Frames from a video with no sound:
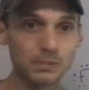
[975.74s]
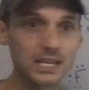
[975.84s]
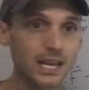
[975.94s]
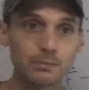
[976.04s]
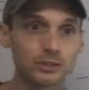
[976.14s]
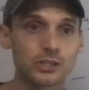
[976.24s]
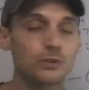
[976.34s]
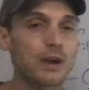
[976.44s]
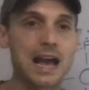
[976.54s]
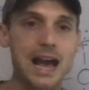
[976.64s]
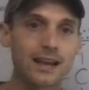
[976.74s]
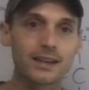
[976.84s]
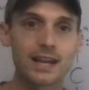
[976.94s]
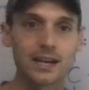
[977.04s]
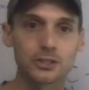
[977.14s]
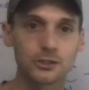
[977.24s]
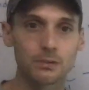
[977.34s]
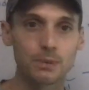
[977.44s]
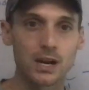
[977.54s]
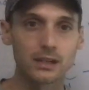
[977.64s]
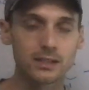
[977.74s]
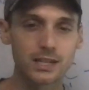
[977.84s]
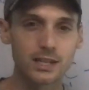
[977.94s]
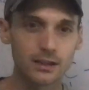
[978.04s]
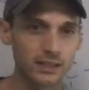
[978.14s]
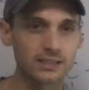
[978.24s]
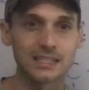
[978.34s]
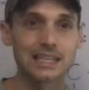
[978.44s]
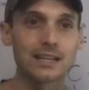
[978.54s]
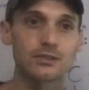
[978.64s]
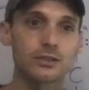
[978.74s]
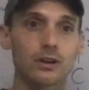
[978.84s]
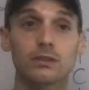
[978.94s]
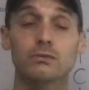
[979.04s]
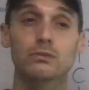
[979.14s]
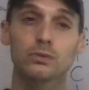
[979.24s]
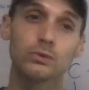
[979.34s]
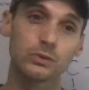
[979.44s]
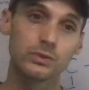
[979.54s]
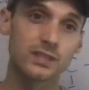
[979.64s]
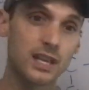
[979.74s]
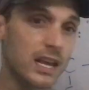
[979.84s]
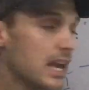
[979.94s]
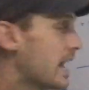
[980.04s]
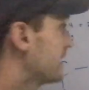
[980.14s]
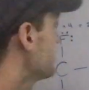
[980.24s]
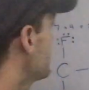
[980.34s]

be able to add an extra bond here. It's against our rules. And